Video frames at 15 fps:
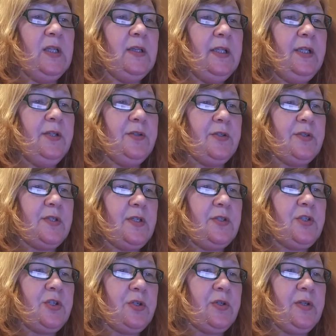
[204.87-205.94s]
Leaders
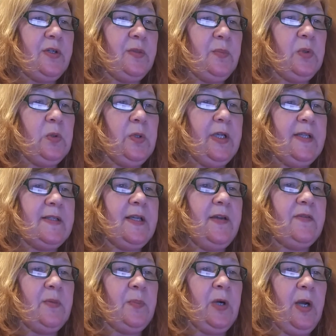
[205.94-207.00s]
ensure their employees
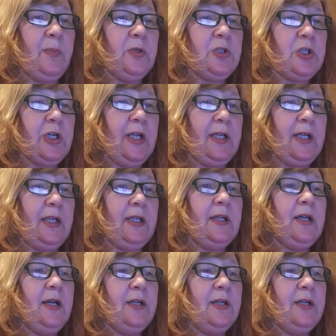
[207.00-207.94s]
have the proper training,